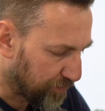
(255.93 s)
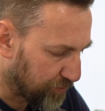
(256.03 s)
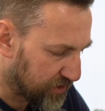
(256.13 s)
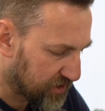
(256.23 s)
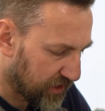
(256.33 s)

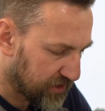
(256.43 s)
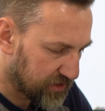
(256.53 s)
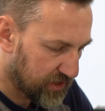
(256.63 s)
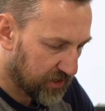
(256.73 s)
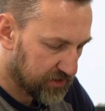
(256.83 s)
Besides
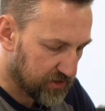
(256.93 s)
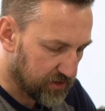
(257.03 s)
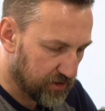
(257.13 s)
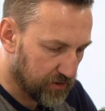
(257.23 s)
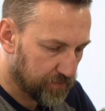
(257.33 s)

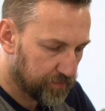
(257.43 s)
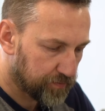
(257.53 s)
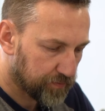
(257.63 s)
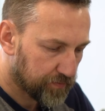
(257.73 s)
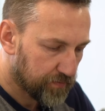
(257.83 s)
that
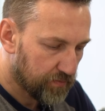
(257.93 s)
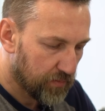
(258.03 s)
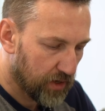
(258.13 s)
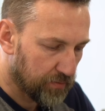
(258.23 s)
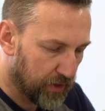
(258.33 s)

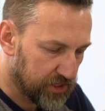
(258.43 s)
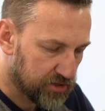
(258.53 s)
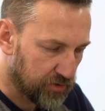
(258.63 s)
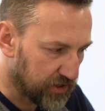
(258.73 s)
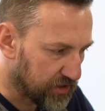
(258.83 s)
base
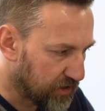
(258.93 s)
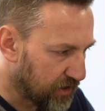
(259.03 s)
crate,